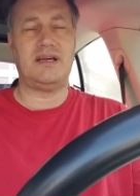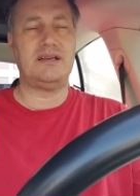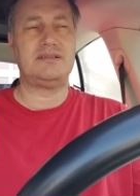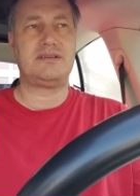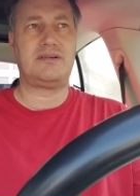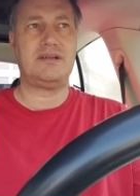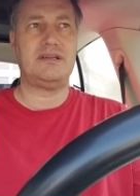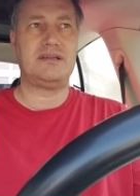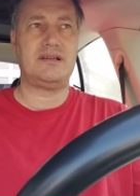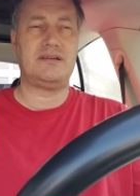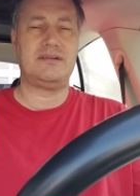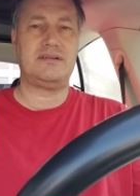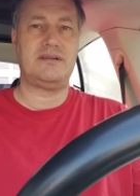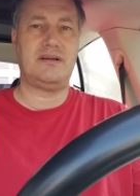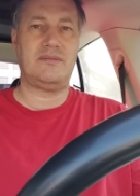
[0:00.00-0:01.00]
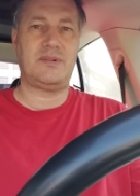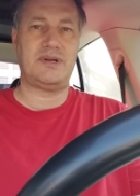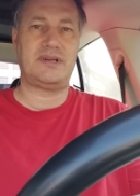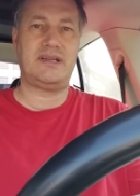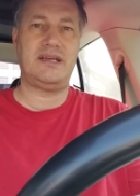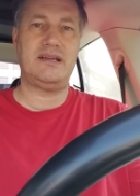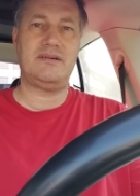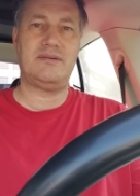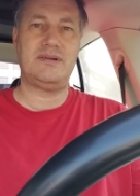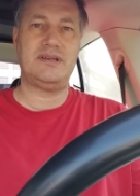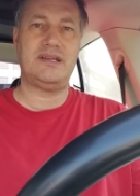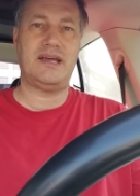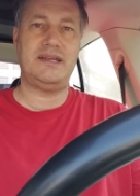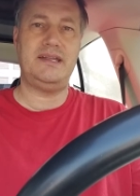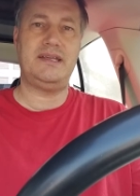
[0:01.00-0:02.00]
Uh, sorry, little over kilo
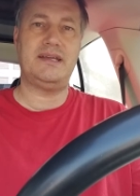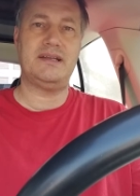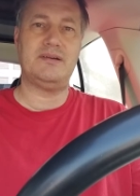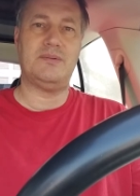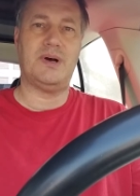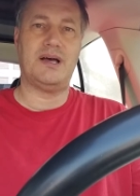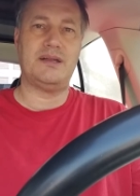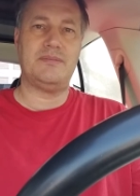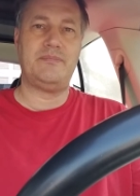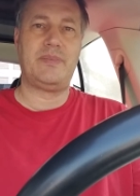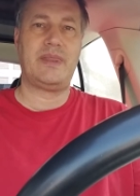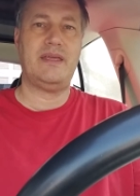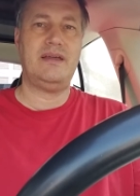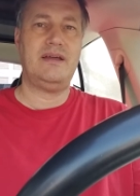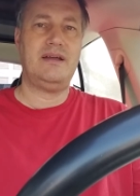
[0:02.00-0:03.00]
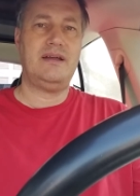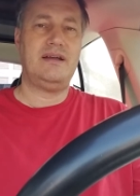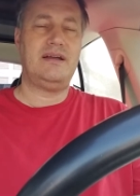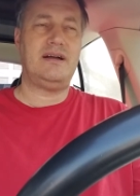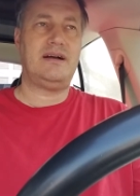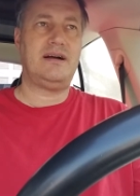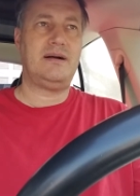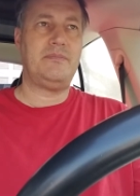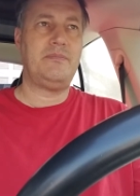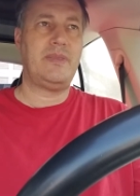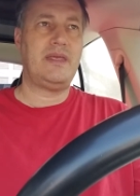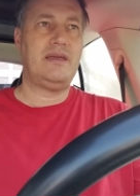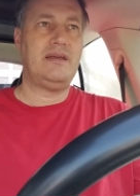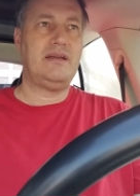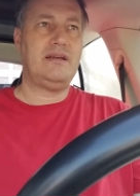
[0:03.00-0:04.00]
90 kilowatt. Um,
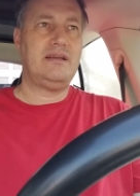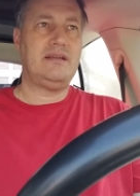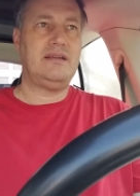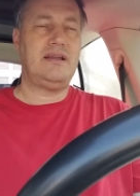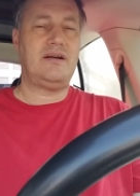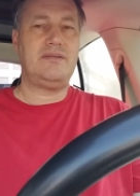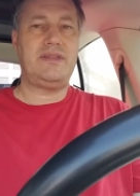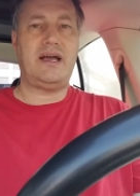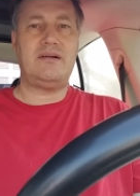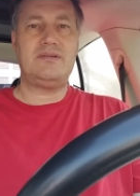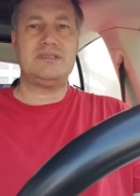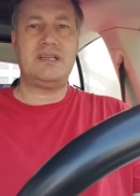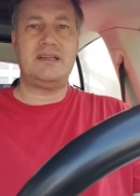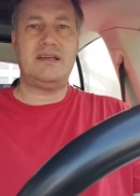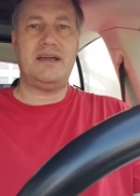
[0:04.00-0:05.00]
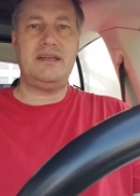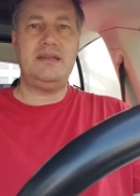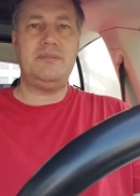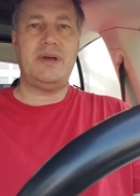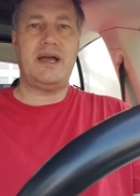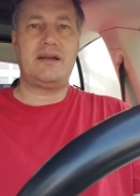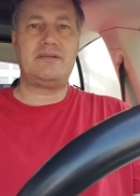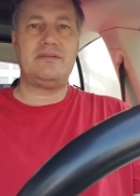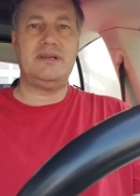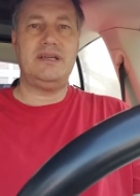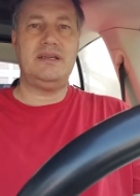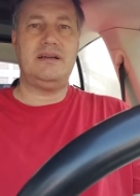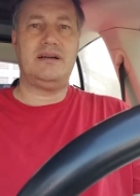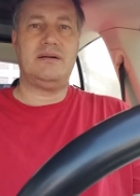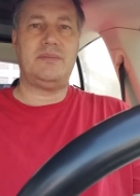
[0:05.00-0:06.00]
now that was a 90
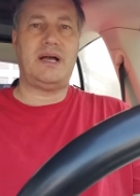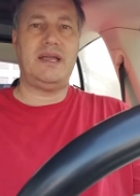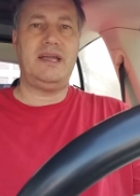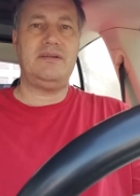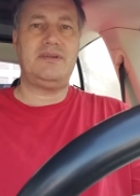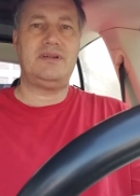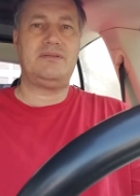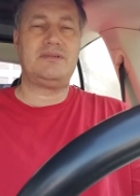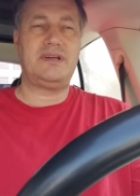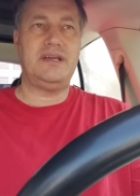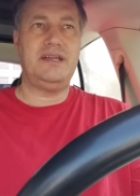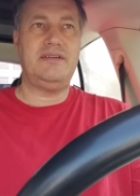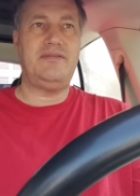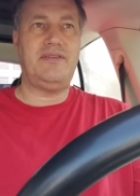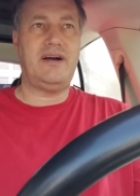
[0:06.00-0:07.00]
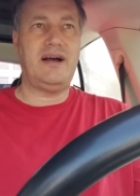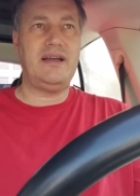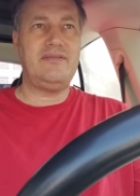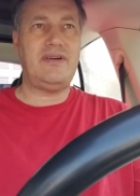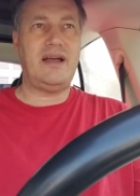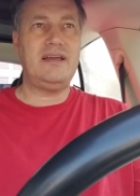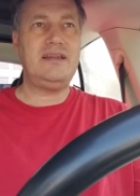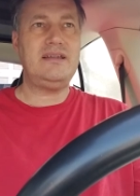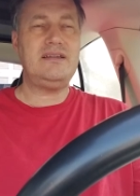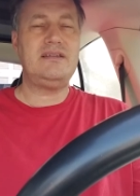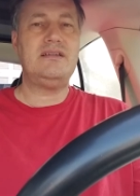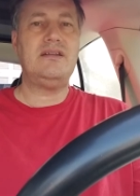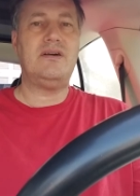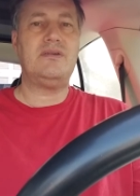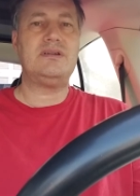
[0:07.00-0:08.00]
battery. Um, I have an older 85. I
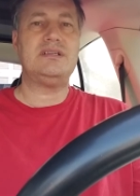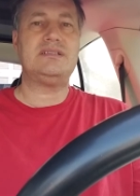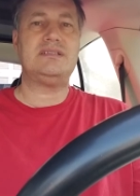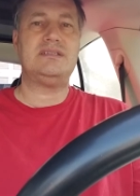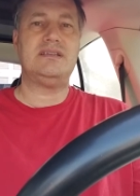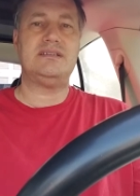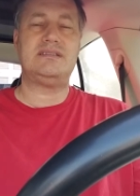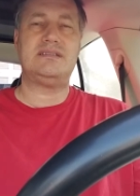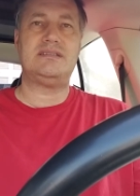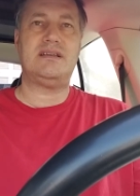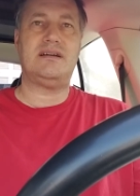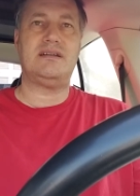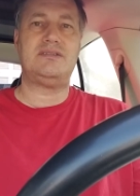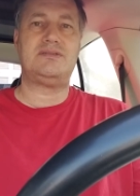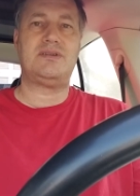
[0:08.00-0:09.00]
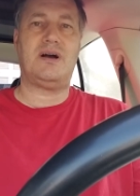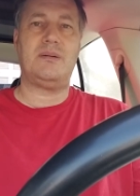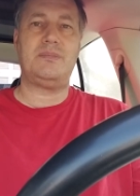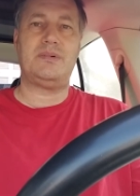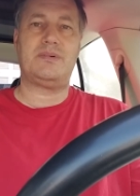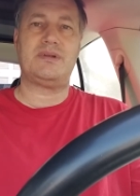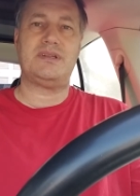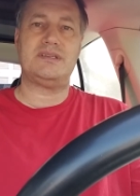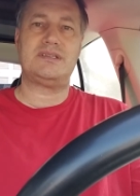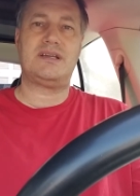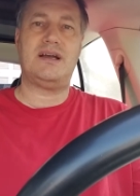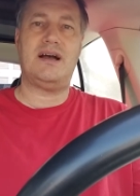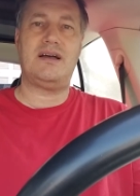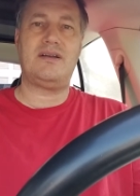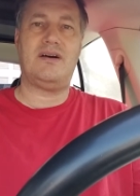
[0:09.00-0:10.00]
didn't notice this uh, drop or this
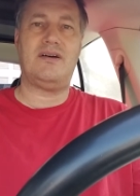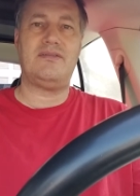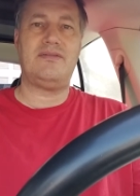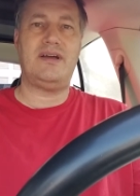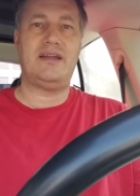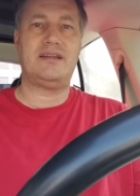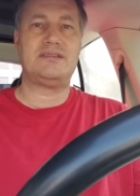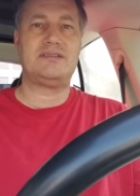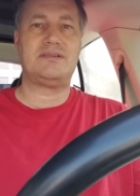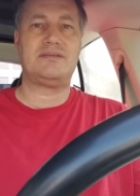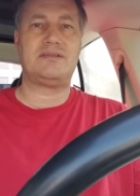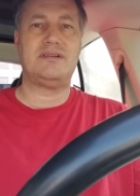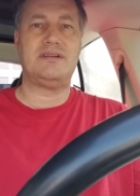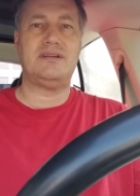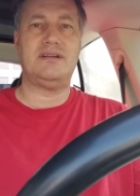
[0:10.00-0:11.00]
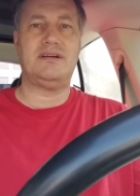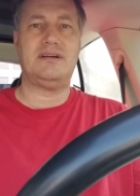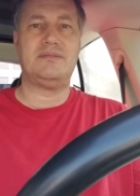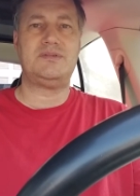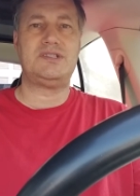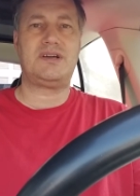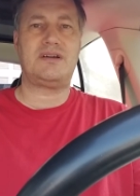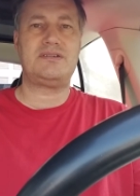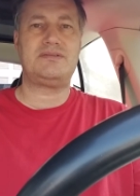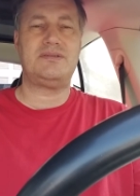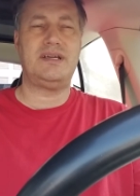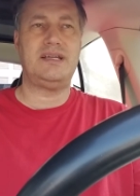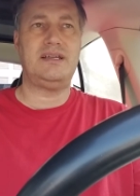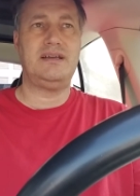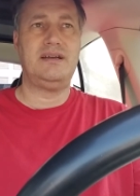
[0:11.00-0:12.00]
cutoff at a certain uh, charge
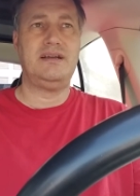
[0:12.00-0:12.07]
rate.